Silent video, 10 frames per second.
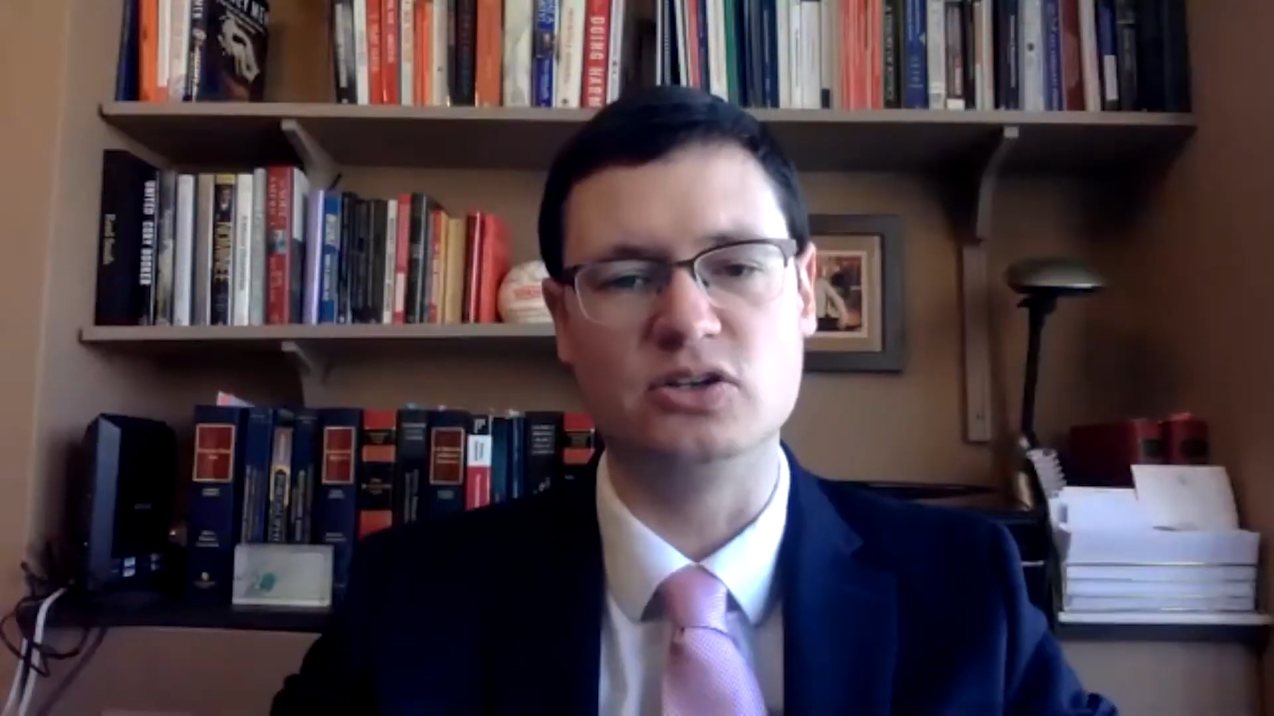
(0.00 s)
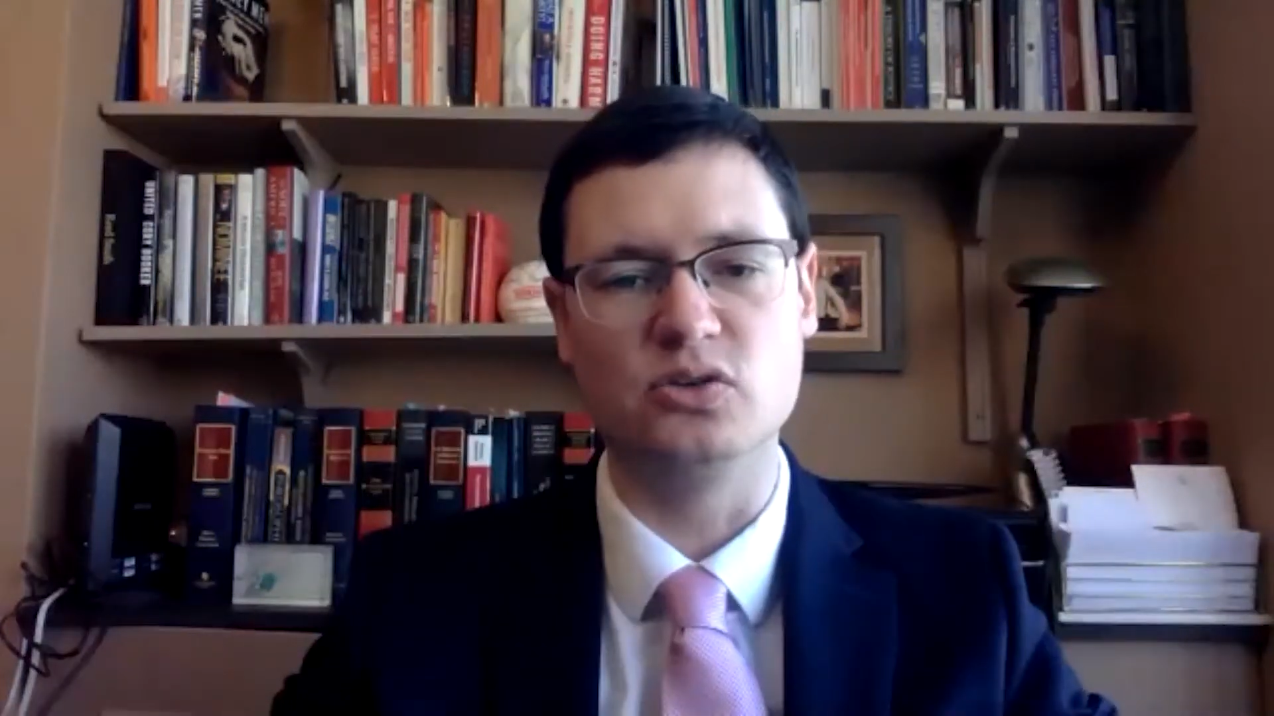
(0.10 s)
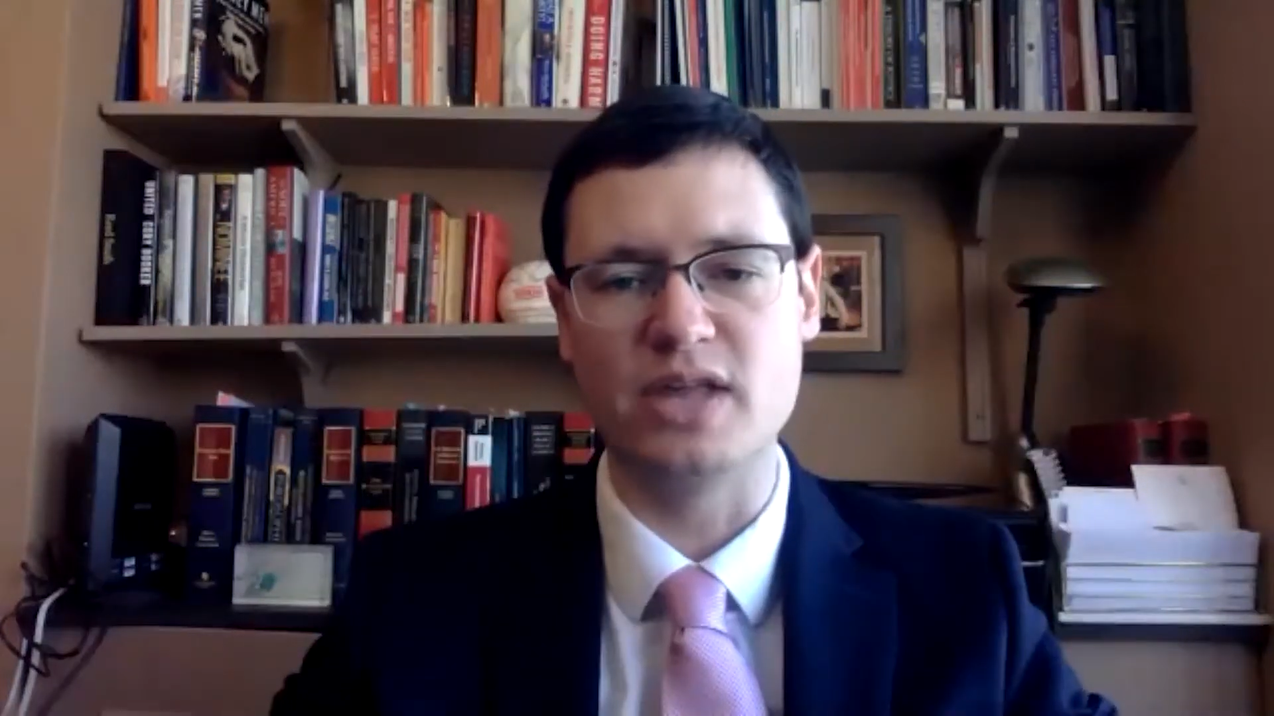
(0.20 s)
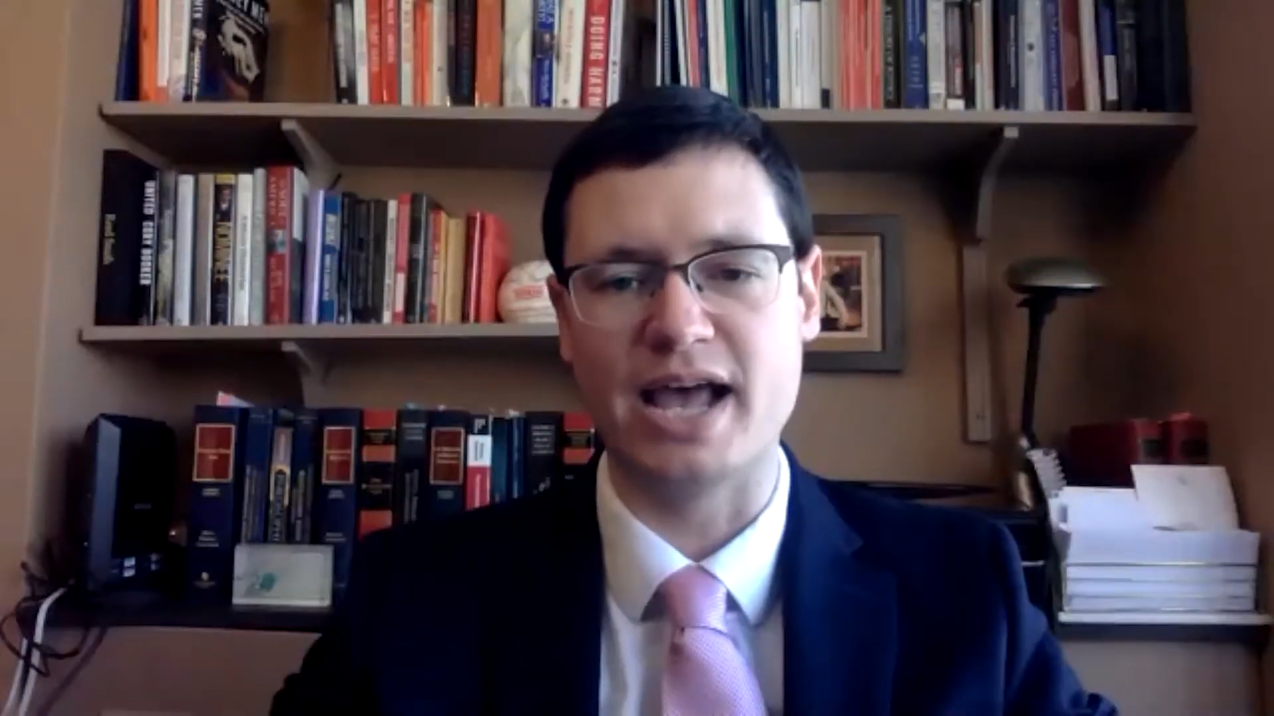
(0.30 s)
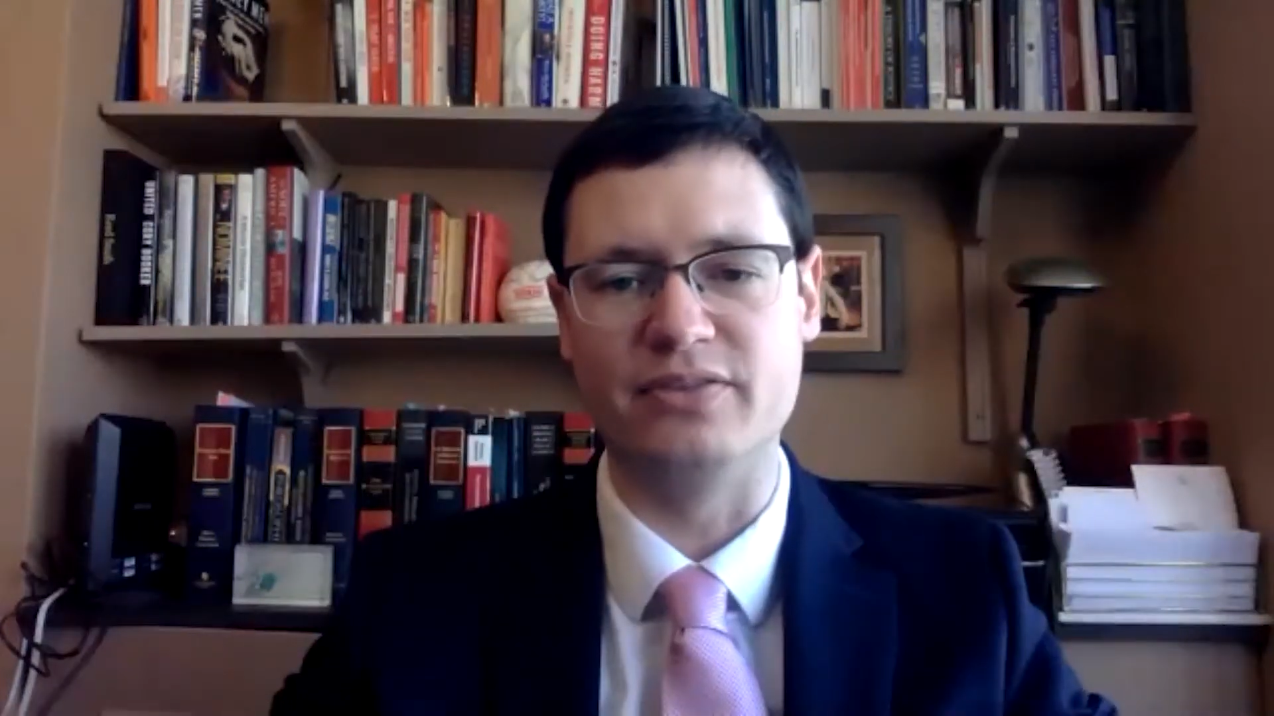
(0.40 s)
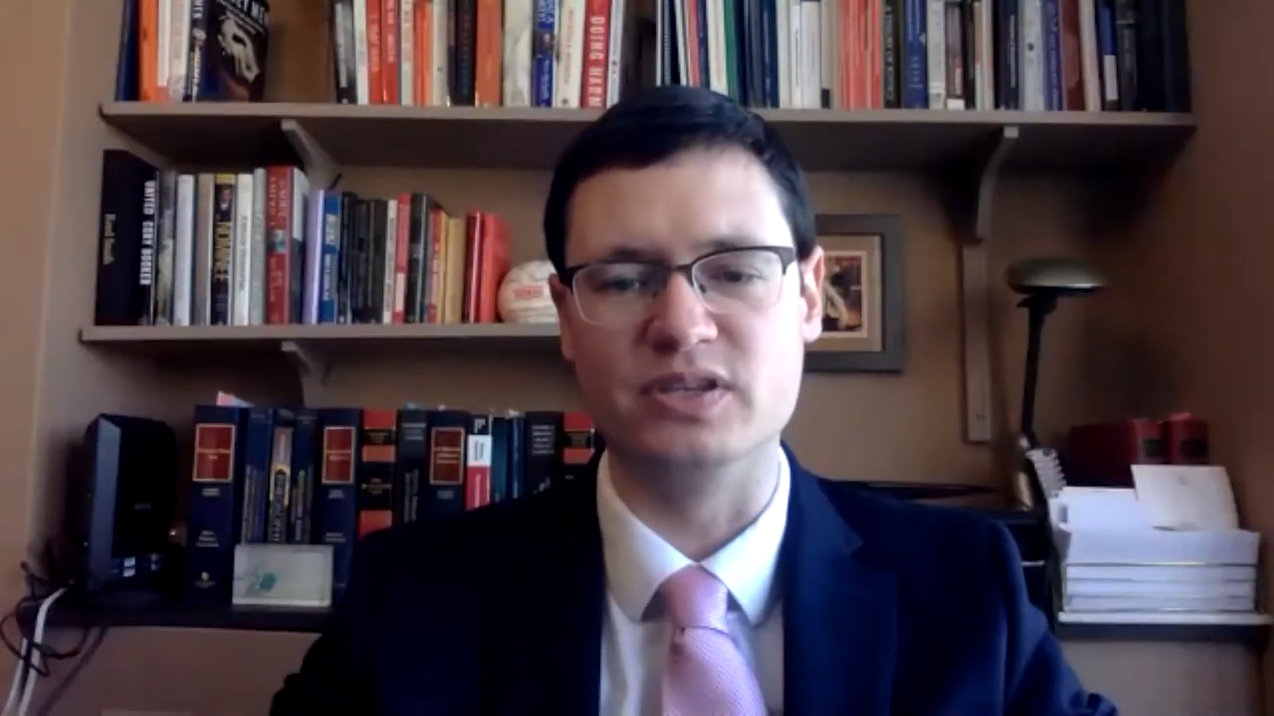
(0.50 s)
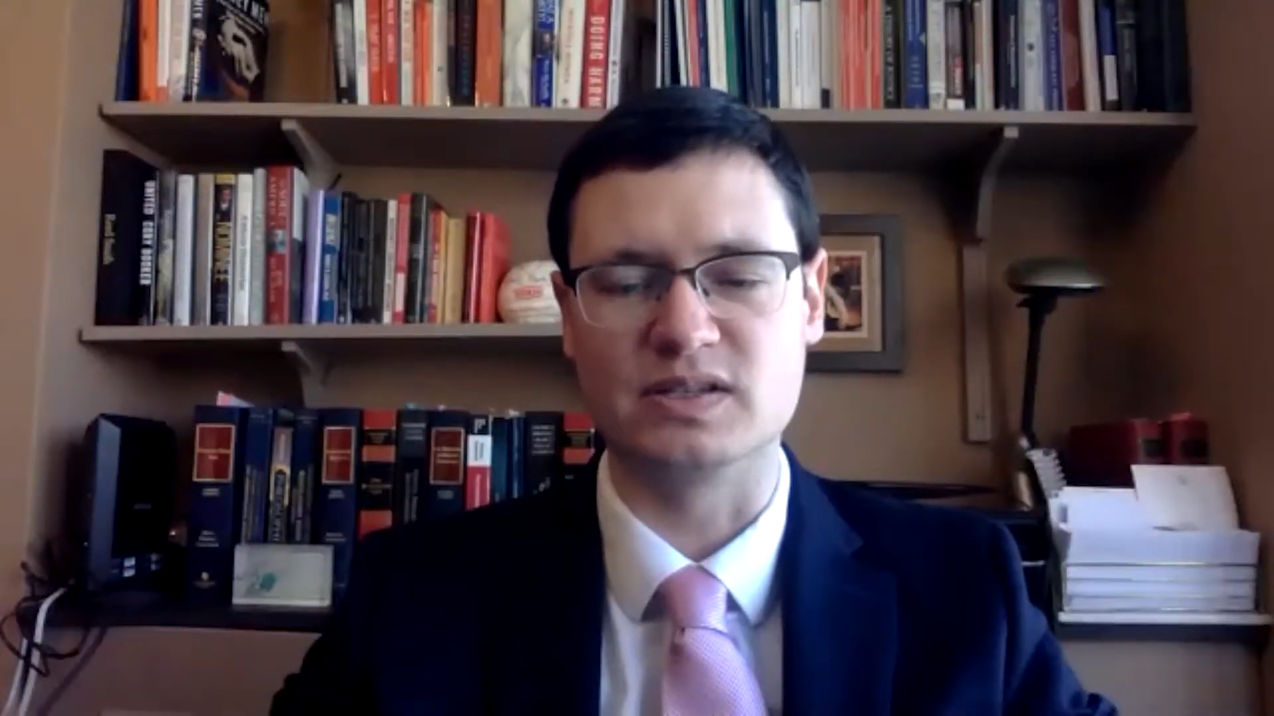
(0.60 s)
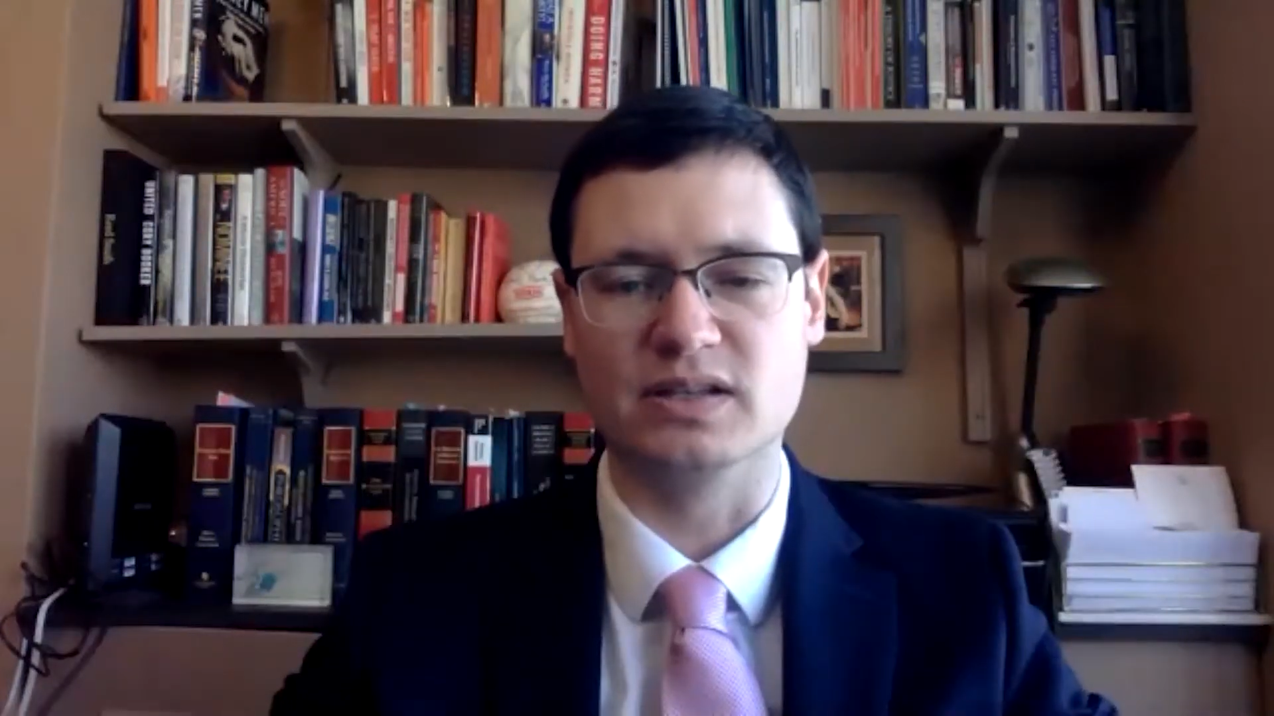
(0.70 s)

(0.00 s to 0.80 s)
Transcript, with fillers: to do that in this